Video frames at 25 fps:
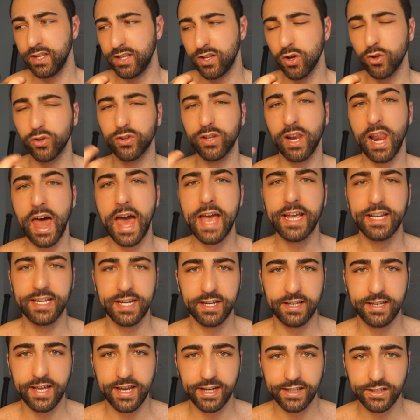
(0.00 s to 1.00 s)
don't like
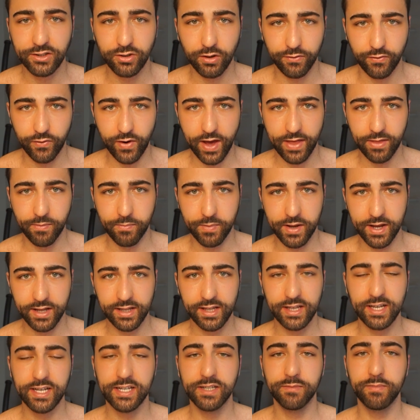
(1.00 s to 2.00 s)
the taste of red
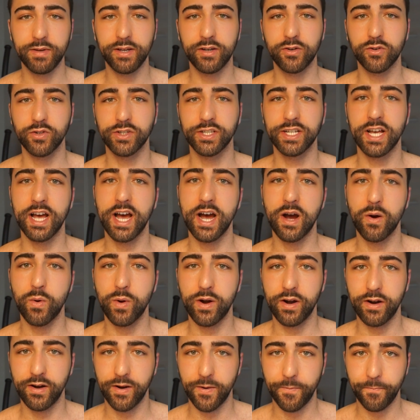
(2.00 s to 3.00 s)
meat is because
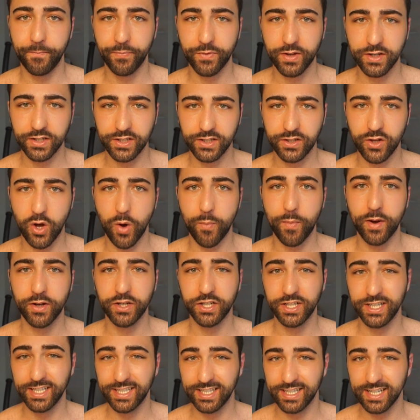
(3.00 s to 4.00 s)
our stomach
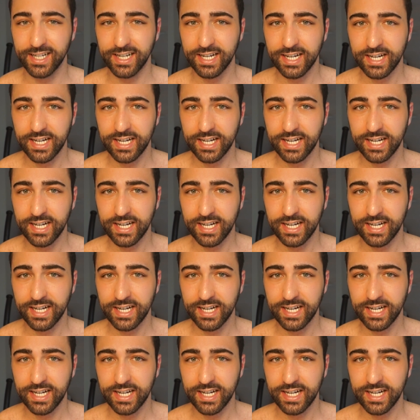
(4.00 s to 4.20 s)
is